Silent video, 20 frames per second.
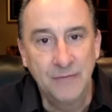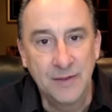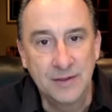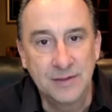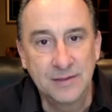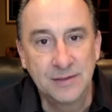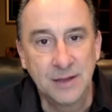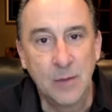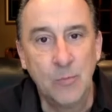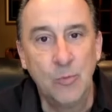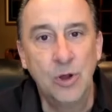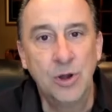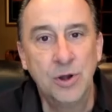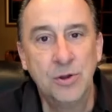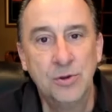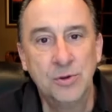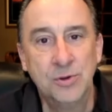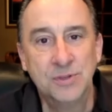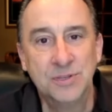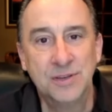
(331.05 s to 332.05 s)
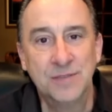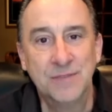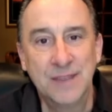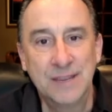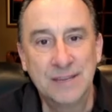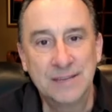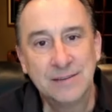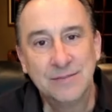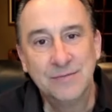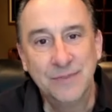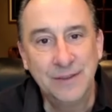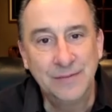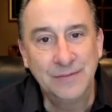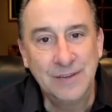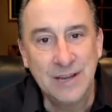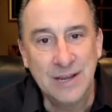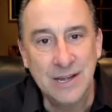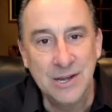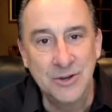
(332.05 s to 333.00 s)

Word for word: as someone who has invested 15